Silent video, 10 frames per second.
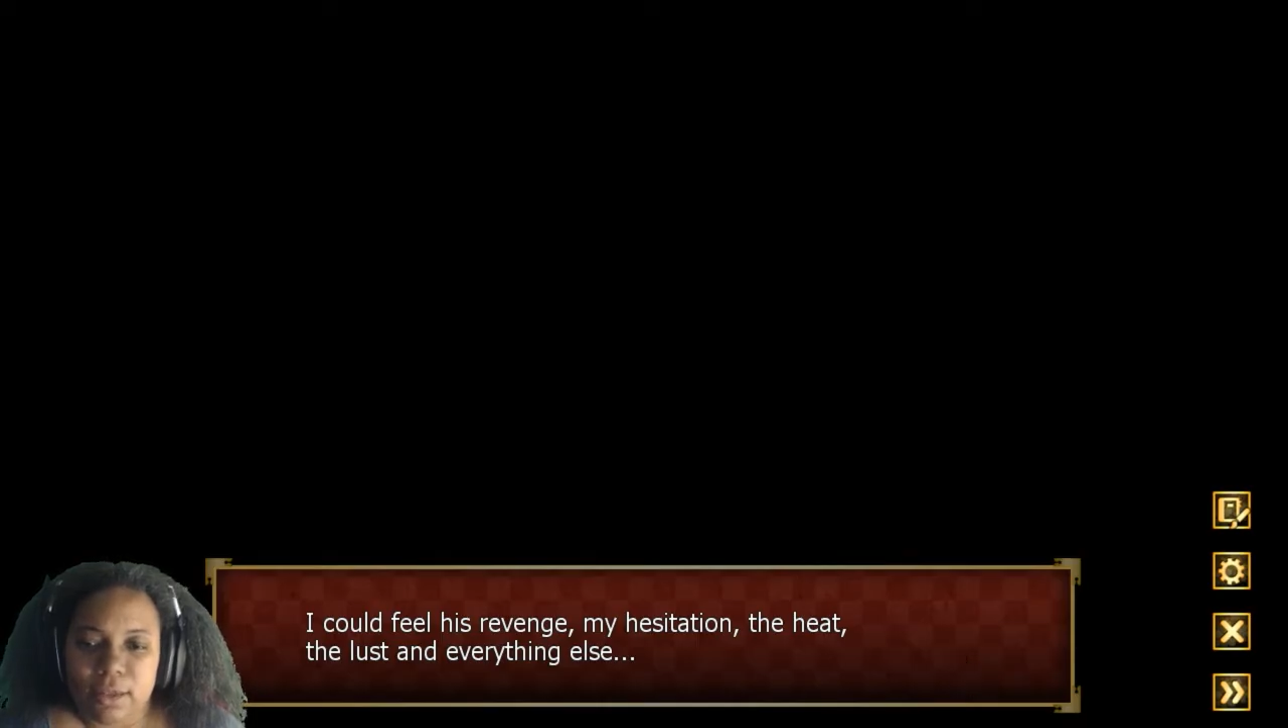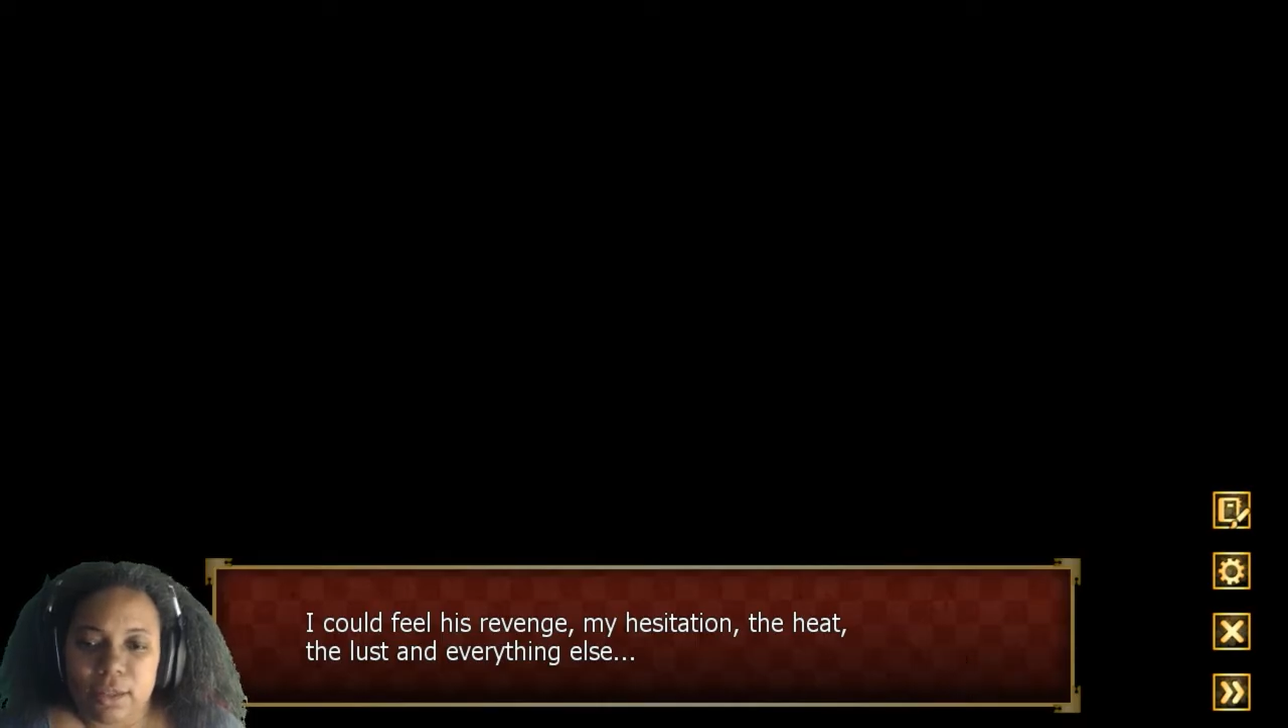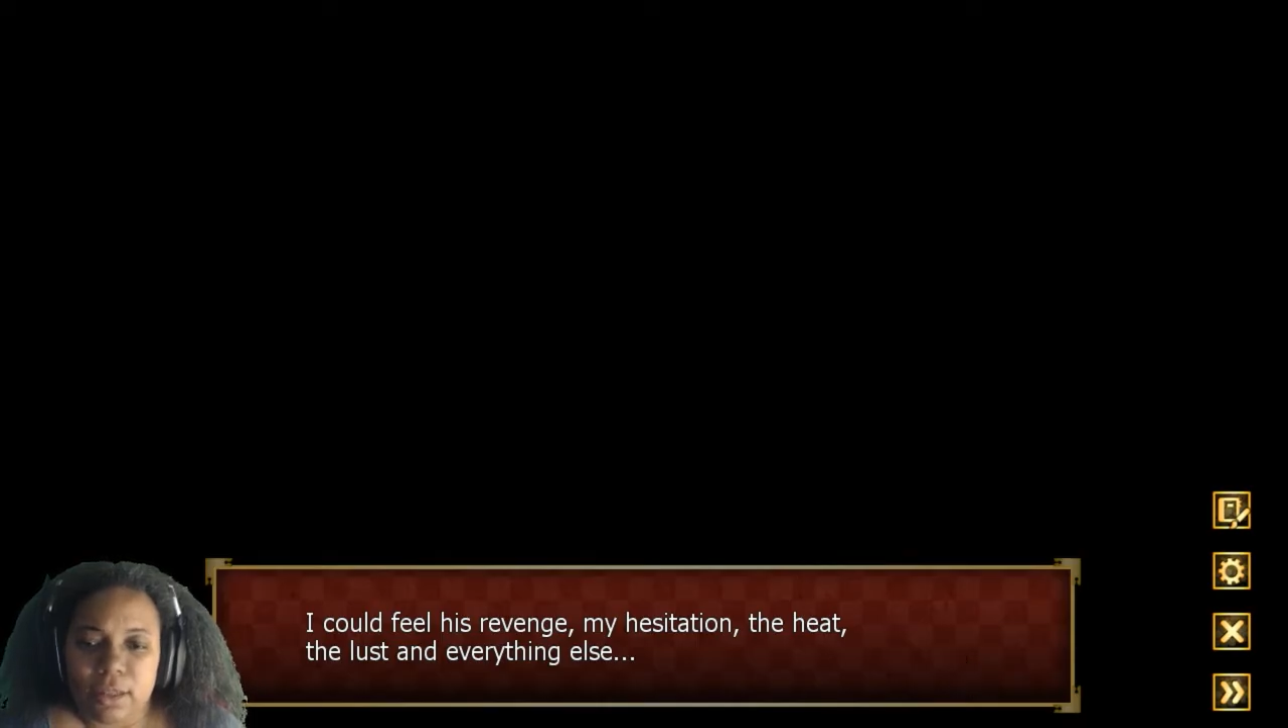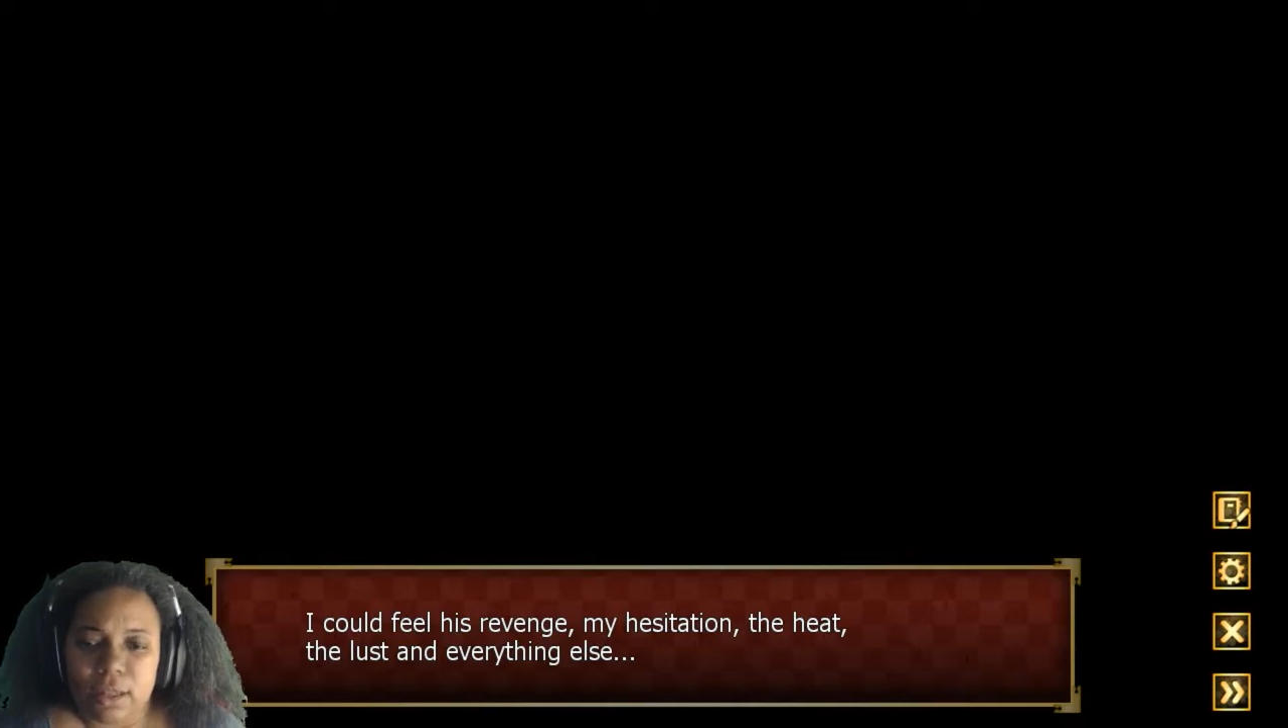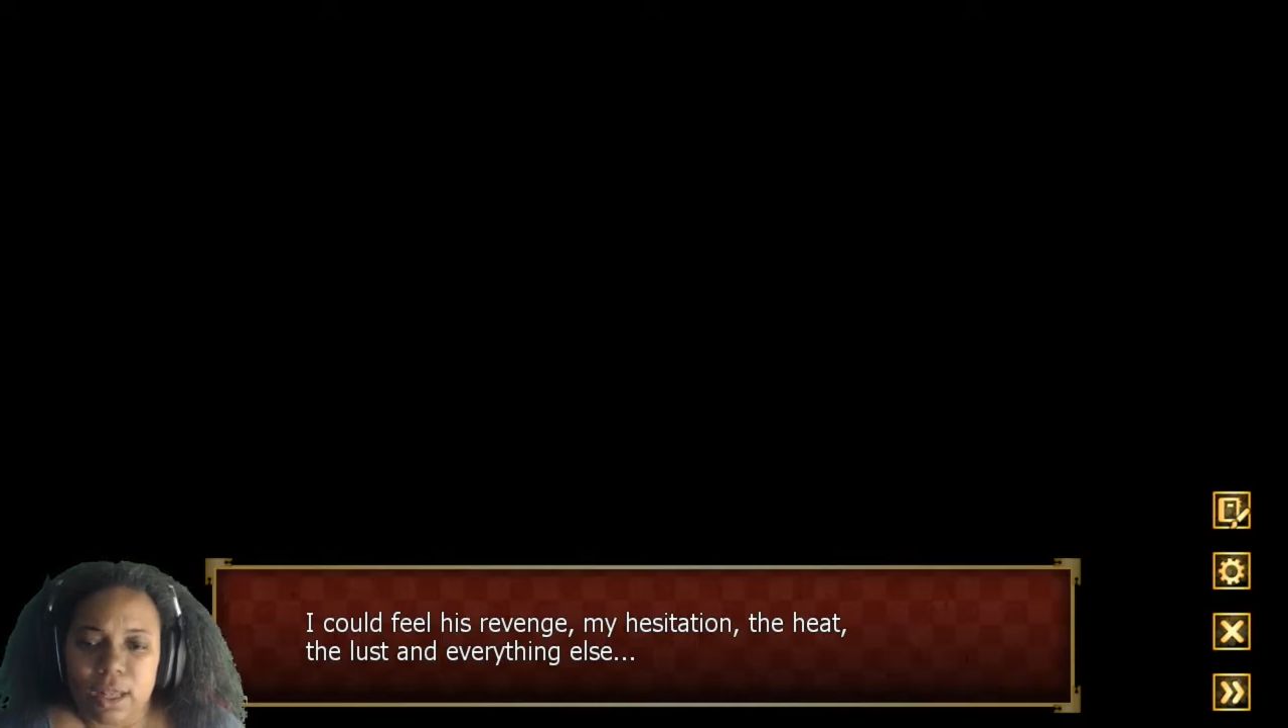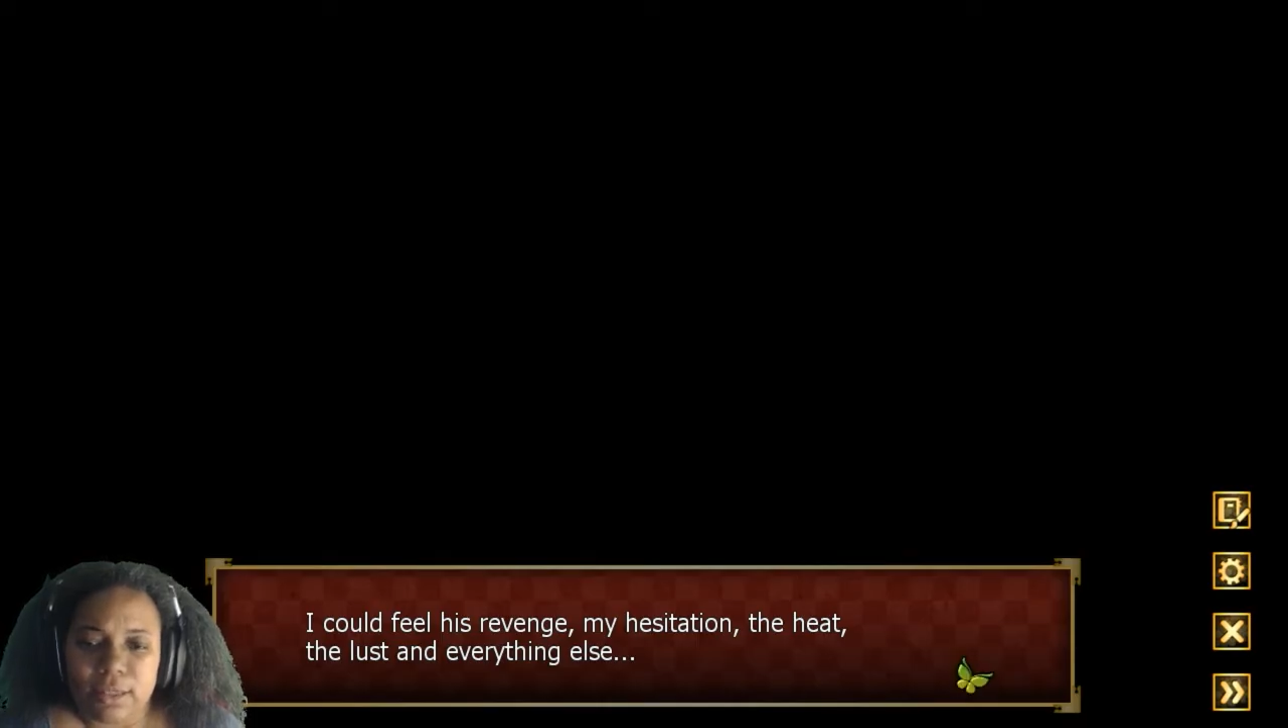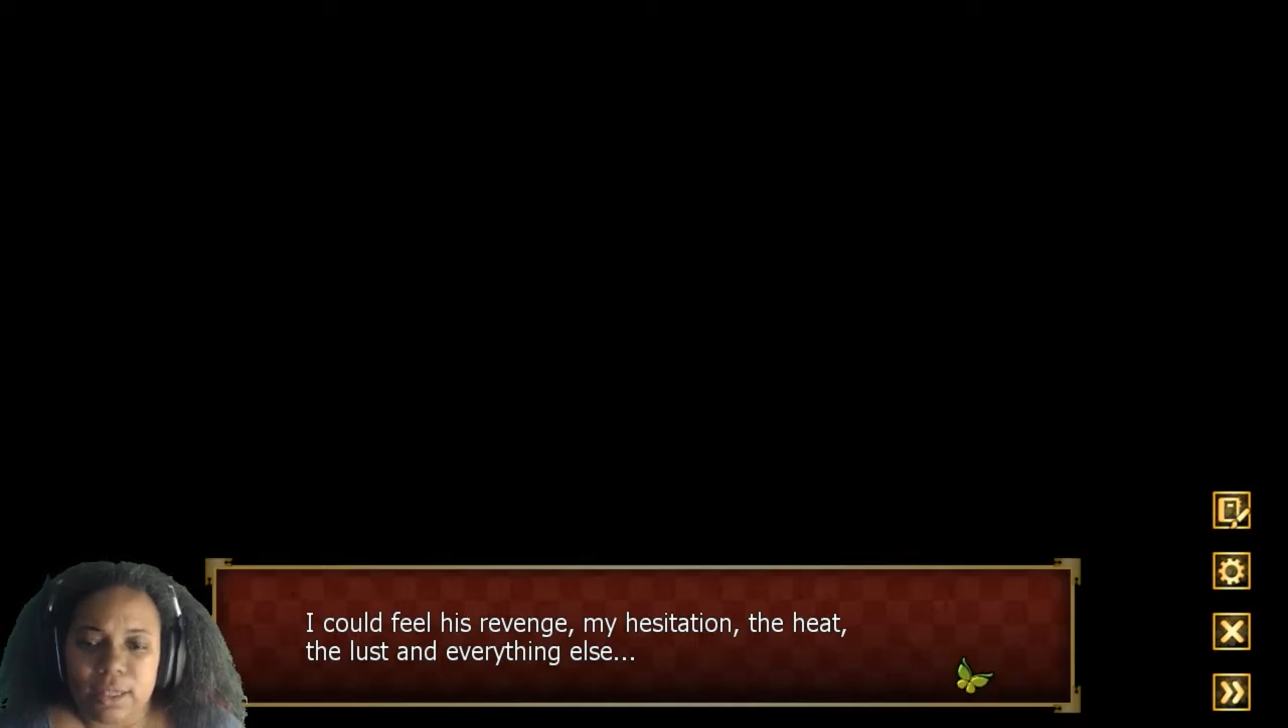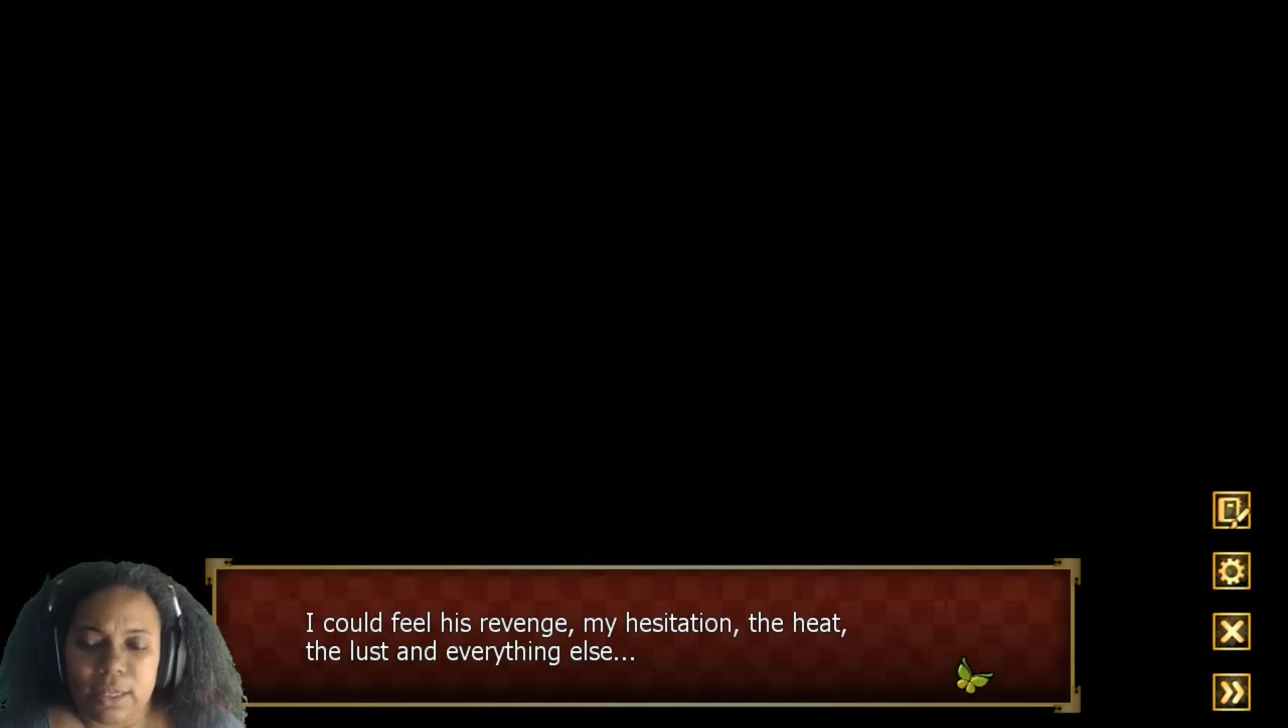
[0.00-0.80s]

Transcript: the lust,